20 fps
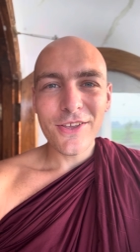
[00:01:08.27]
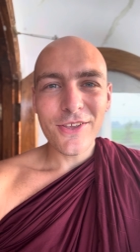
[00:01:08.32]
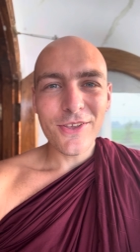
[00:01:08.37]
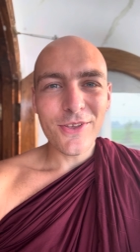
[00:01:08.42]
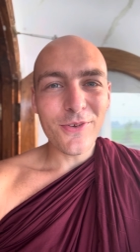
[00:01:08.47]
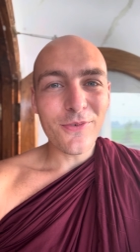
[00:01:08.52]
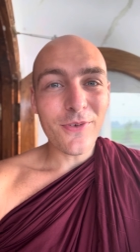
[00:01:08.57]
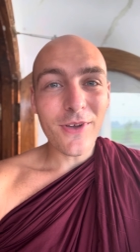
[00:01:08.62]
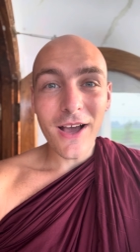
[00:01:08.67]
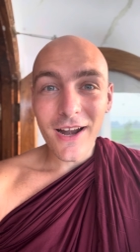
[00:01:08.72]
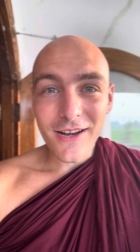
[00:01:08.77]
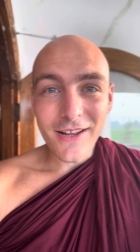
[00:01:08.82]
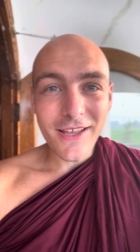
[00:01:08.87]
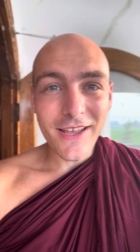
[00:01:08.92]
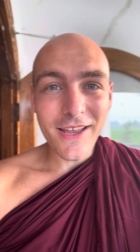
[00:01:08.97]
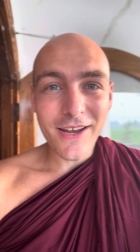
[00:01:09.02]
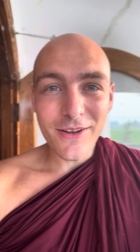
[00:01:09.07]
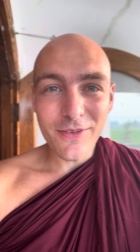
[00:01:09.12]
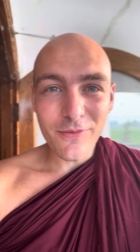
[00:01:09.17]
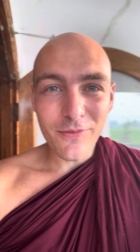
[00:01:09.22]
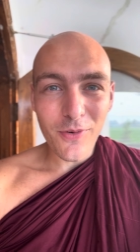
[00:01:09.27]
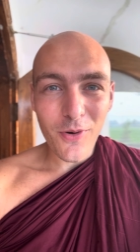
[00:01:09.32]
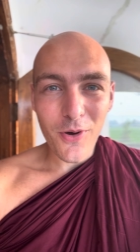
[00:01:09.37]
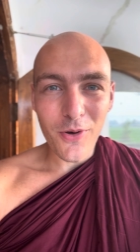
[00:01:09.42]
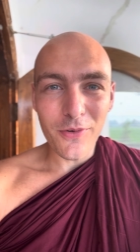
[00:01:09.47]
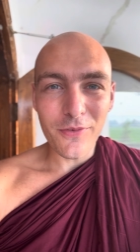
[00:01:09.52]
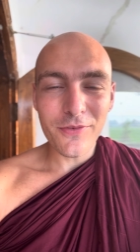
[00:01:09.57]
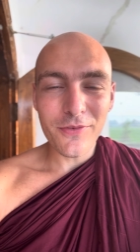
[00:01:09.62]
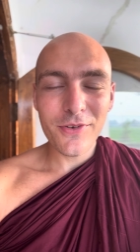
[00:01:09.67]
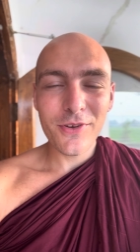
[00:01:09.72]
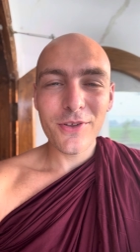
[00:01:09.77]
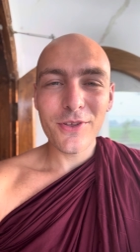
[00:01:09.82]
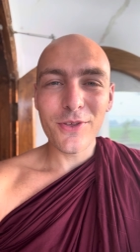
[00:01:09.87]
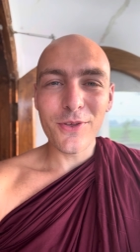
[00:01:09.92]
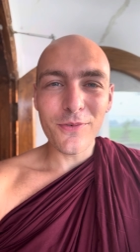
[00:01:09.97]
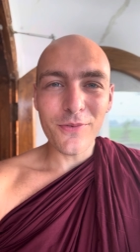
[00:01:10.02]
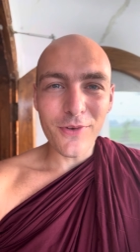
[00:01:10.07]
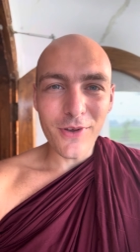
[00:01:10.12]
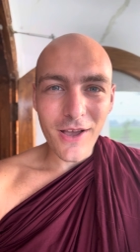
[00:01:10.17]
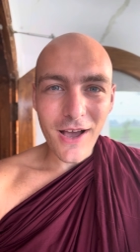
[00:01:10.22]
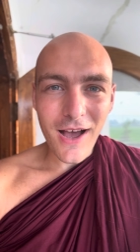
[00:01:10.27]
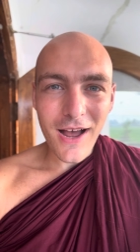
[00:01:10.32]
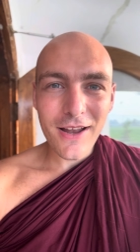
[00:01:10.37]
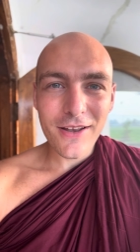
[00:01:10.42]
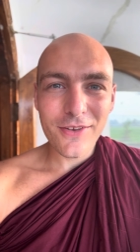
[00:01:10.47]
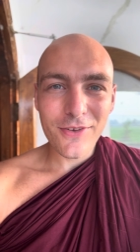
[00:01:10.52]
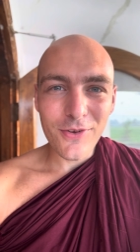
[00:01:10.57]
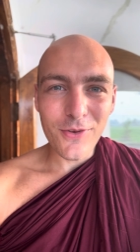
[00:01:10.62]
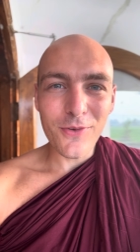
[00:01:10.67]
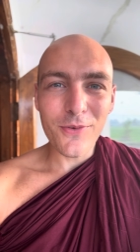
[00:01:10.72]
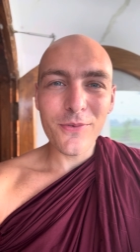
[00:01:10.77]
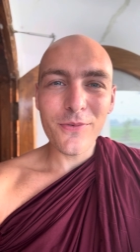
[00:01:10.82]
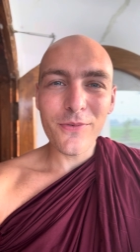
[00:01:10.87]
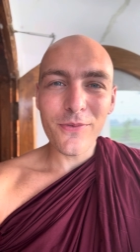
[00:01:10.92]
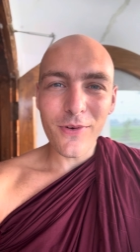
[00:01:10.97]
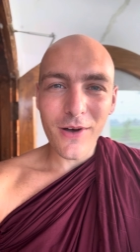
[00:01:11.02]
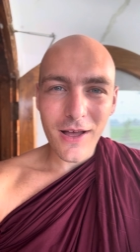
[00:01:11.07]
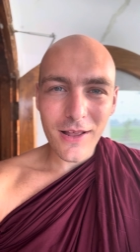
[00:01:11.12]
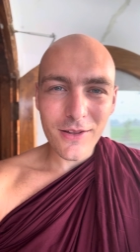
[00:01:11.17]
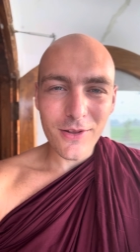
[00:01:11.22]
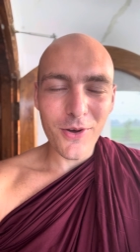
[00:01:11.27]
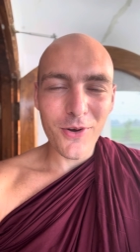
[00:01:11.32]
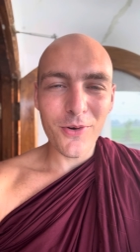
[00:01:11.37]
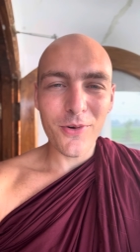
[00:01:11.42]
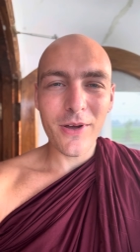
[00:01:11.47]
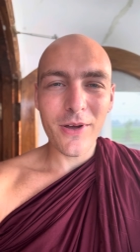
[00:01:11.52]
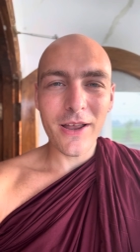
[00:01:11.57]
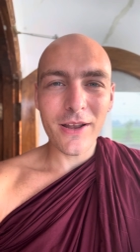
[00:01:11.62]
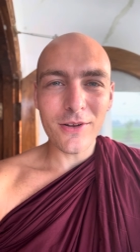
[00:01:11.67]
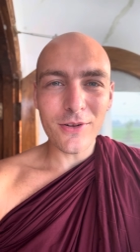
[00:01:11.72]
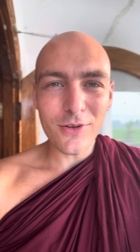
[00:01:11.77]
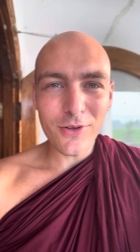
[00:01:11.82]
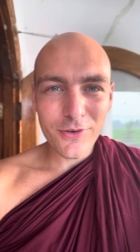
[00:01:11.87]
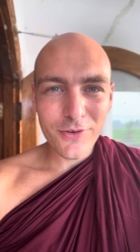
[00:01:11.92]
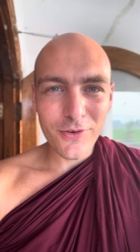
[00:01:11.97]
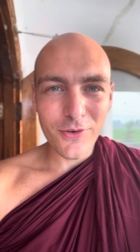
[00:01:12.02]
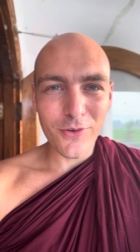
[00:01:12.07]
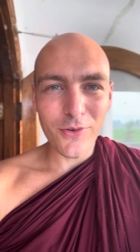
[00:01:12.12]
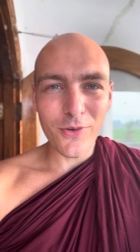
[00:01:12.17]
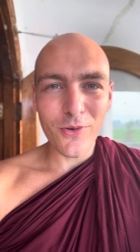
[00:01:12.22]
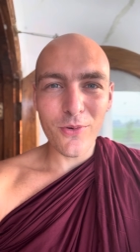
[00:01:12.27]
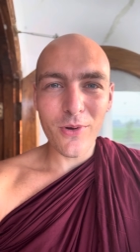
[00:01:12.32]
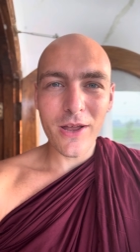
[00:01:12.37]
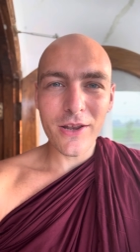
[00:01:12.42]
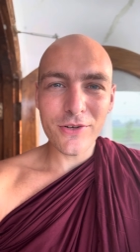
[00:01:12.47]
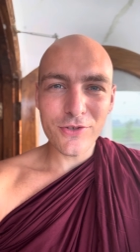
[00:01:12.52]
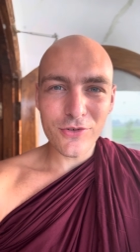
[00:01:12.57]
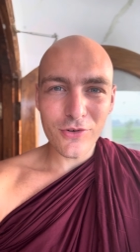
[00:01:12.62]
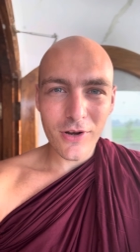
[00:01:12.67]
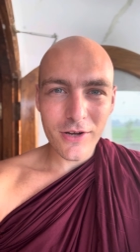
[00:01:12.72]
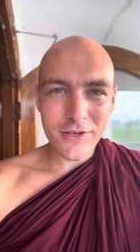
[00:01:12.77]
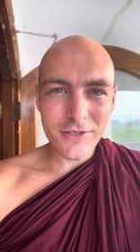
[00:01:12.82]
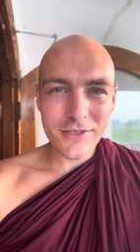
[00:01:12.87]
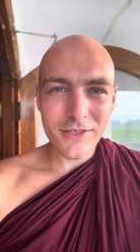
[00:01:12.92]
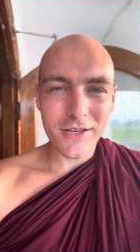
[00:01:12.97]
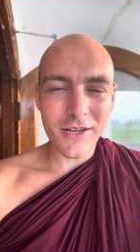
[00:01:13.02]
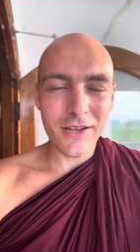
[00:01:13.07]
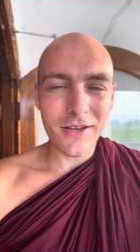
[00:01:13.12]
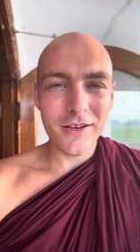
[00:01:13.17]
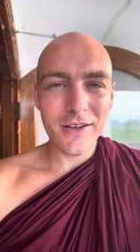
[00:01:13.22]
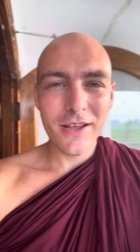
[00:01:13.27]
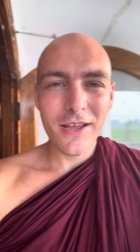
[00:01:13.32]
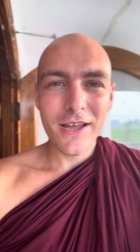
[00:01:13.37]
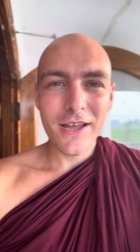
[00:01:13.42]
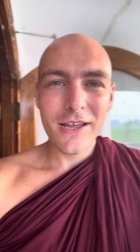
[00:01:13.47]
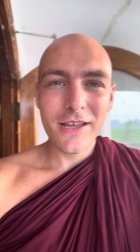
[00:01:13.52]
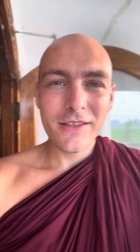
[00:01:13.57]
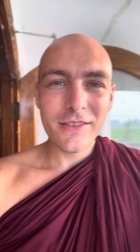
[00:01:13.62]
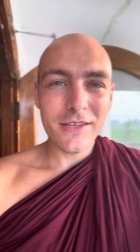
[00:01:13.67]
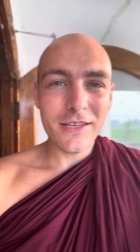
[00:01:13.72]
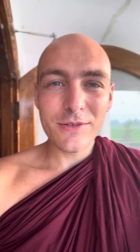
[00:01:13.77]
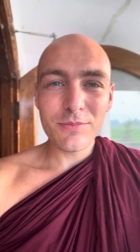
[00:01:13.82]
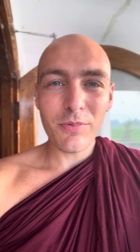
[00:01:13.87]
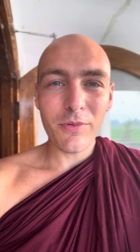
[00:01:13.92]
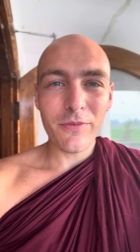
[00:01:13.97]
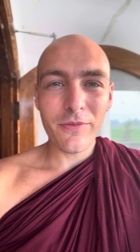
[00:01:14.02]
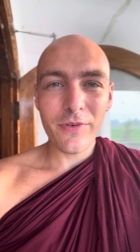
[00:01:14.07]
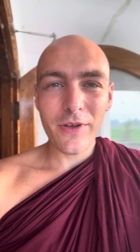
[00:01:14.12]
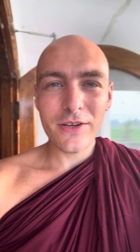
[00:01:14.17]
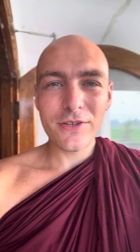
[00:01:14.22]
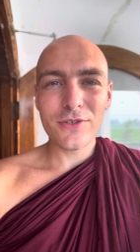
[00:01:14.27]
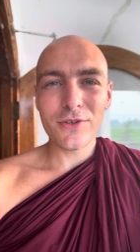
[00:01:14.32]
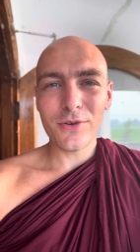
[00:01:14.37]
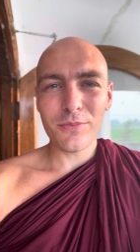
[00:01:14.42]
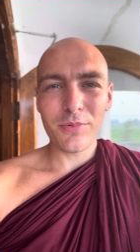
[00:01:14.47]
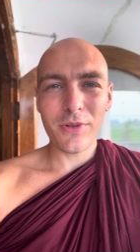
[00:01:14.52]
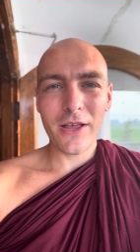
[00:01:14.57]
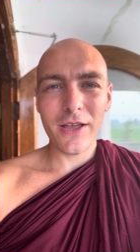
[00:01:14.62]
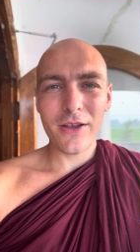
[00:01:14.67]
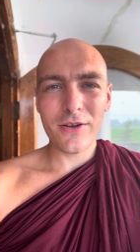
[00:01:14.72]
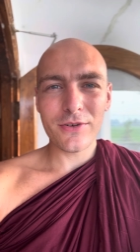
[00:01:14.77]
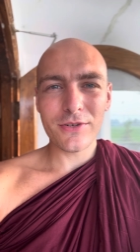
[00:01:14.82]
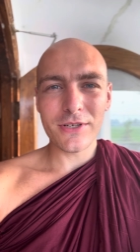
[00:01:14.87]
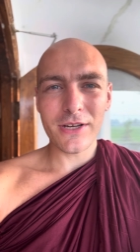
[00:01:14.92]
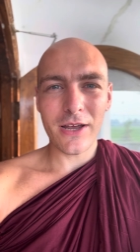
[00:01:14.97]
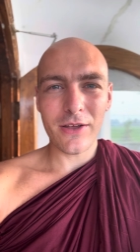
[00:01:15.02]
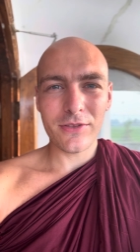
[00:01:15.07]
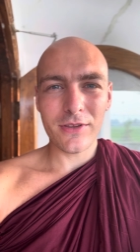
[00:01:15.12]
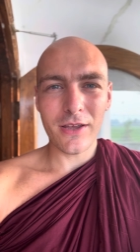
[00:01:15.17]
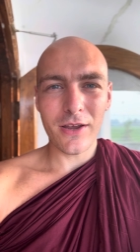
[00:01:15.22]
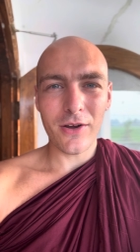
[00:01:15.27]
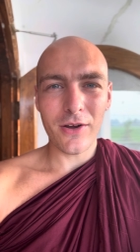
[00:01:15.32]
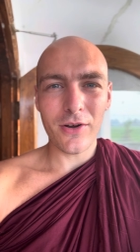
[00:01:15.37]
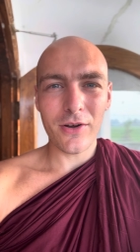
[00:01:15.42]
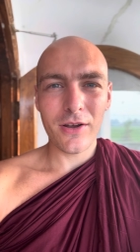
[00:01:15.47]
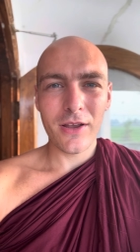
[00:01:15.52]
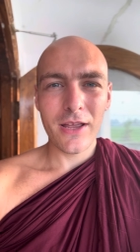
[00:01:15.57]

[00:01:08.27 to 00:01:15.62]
you've got to get involved. You've got to follow and look to and trust in these professional players out there.